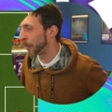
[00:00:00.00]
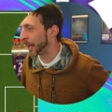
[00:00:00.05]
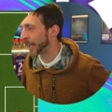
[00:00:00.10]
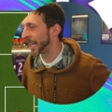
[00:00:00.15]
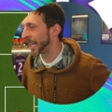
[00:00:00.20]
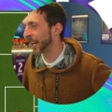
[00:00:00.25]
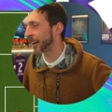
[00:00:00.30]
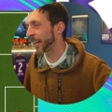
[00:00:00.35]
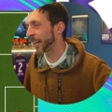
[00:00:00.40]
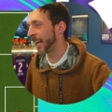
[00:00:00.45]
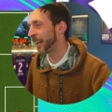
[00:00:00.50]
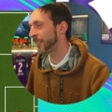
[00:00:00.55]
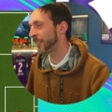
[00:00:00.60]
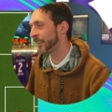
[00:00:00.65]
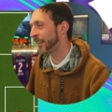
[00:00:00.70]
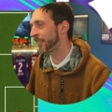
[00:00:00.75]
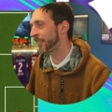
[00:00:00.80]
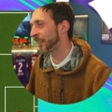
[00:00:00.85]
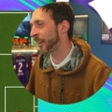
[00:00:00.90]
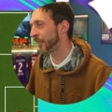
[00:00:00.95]
a bit of Kerkez
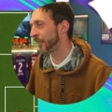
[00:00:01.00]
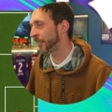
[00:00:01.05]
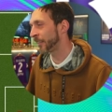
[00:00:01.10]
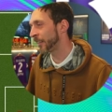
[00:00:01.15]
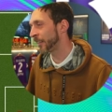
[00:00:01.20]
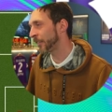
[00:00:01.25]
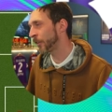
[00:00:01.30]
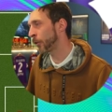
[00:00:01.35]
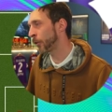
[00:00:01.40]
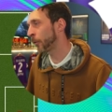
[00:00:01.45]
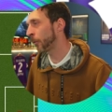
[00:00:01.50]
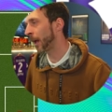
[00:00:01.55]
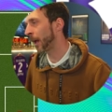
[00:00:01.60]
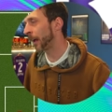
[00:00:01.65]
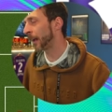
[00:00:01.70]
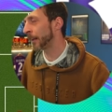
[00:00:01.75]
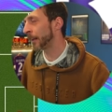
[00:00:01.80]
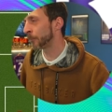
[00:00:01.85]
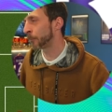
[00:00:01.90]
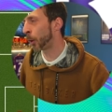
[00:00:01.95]
these days. You
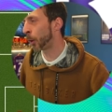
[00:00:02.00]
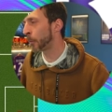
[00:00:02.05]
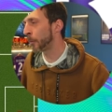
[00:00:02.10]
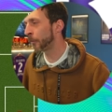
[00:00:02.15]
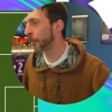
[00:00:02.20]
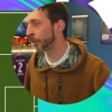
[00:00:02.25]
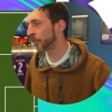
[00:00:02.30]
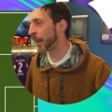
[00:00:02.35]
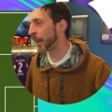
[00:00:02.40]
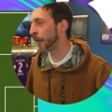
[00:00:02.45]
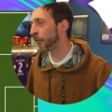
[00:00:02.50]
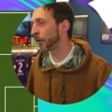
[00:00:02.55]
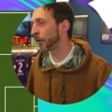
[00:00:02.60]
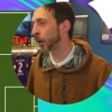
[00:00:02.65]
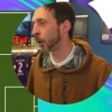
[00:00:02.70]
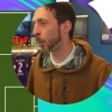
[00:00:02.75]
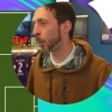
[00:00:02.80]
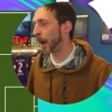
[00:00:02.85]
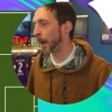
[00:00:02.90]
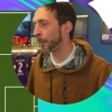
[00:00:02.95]
know, Bournemouth have
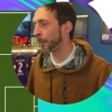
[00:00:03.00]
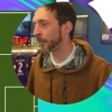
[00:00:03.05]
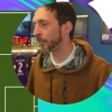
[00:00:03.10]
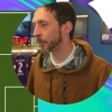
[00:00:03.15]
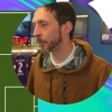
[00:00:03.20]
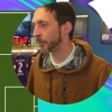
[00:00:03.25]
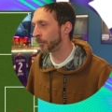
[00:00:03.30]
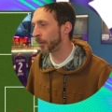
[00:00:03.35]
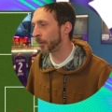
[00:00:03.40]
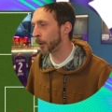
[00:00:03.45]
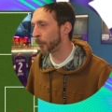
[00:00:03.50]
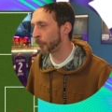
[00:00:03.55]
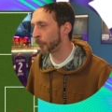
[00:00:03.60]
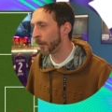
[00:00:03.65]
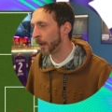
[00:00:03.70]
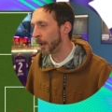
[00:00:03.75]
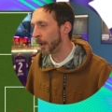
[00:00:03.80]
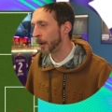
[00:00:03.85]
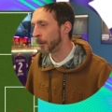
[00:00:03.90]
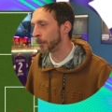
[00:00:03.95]
definitely got weapons
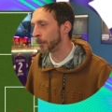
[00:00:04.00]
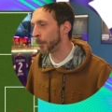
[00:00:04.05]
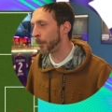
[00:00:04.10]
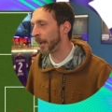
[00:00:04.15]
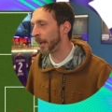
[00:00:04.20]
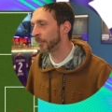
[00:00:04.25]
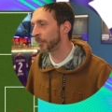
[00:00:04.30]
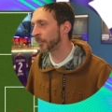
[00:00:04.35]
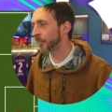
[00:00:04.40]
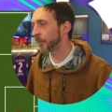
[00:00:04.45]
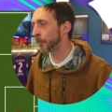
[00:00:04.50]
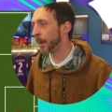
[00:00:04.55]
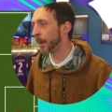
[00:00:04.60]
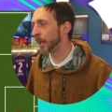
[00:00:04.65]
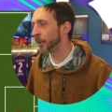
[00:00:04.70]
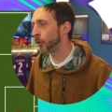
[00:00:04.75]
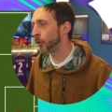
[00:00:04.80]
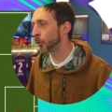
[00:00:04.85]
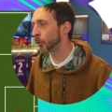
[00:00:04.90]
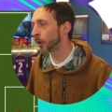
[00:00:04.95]
themselves, with the pace of
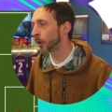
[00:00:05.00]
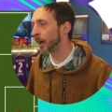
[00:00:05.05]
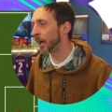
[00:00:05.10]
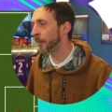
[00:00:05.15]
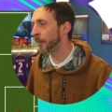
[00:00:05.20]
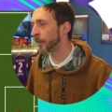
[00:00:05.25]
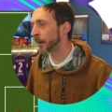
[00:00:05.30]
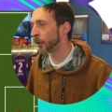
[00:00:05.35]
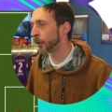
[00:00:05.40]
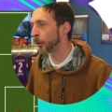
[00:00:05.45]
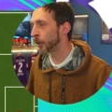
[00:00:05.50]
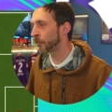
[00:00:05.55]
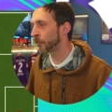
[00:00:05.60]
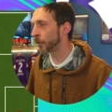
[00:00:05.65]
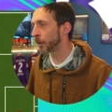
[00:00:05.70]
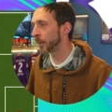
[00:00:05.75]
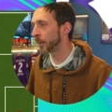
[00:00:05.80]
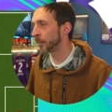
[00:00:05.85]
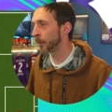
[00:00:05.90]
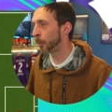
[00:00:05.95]
Semenyo, Clivert who can
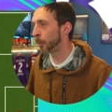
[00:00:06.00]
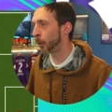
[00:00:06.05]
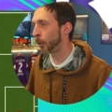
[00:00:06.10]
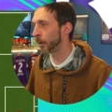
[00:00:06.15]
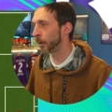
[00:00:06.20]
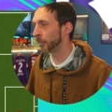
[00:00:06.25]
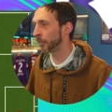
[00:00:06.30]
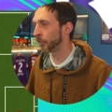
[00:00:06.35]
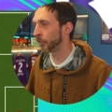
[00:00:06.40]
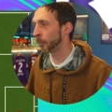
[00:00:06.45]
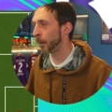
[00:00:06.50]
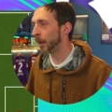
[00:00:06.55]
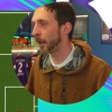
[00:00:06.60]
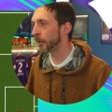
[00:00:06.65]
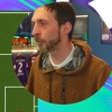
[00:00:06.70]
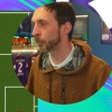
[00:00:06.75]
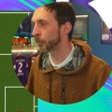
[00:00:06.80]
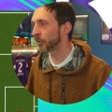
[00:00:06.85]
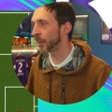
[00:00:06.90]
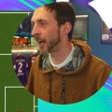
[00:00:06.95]
run into pockets, as
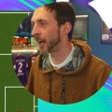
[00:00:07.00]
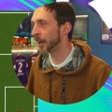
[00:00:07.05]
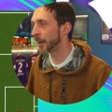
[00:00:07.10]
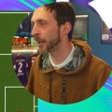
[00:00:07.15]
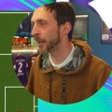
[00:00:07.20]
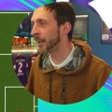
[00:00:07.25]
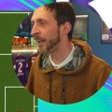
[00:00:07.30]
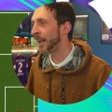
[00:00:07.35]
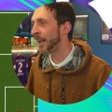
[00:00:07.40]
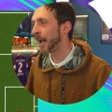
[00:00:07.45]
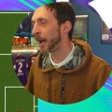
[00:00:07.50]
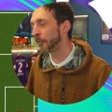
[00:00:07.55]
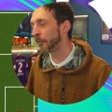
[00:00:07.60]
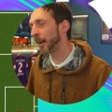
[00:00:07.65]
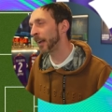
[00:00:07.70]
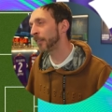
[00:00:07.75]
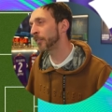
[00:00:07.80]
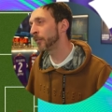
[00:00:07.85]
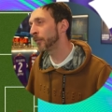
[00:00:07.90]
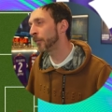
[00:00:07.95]
well as Otara. If
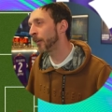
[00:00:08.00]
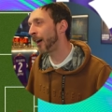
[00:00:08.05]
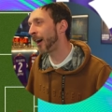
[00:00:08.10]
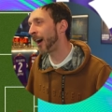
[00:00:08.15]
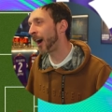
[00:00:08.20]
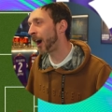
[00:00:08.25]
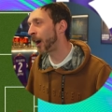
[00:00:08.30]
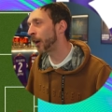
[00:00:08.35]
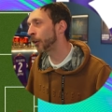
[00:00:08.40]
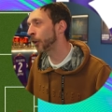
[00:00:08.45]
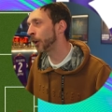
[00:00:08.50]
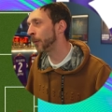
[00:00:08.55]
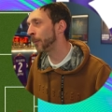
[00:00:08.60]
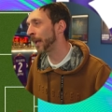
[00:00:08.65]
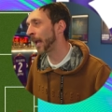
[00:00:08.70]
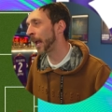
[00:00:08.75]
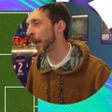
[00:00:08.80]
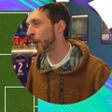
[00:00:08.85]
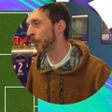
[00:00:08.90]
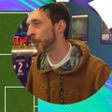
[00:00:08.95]
Aston Villa are going to be
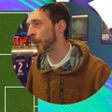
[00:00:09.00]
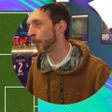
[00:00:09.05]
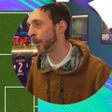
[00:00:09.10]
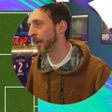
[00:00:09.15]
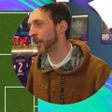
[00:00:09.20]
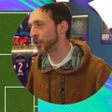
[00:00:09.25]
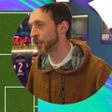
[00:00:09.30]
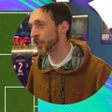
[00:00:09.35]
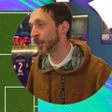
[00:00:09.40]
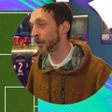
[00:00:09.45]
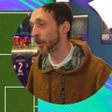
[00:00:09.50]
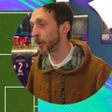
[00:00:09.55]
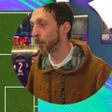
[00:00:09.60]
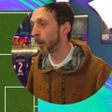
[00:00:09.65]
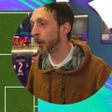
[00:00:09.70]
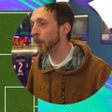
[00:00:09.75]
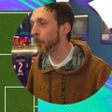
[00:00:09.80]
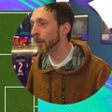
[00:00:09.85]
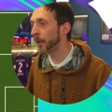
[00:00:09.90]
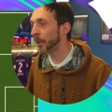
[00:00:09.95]
getting up the pitch here, they
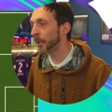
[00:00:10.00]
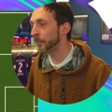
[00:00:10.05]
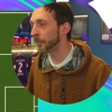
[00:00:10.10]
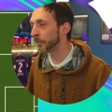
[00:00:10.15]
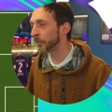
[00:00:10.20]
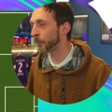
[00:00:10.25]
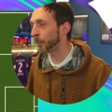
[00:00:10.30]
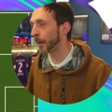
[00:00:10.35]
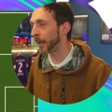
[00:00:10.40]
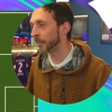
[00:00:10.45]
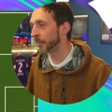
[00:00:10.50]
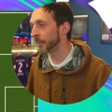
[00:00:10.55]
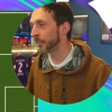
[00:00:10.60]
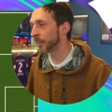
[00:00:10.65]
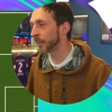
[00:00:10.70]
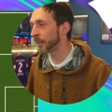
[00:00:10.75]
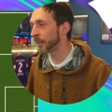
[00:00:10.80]
will be leaving spaces